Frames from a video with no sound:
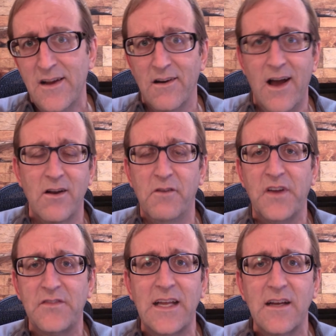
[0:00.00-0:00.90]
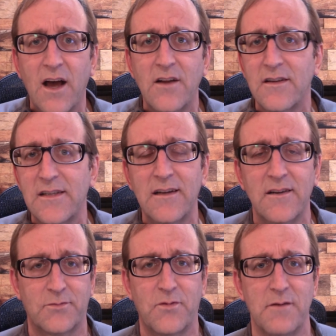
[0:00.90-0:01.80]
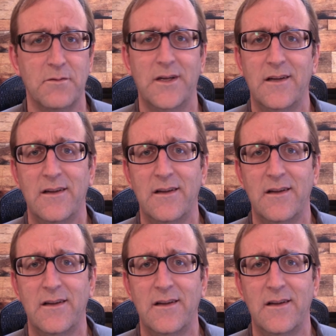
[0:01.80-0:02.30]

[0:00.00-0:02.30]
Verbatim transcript: well, I don't know, 1,500 years probably.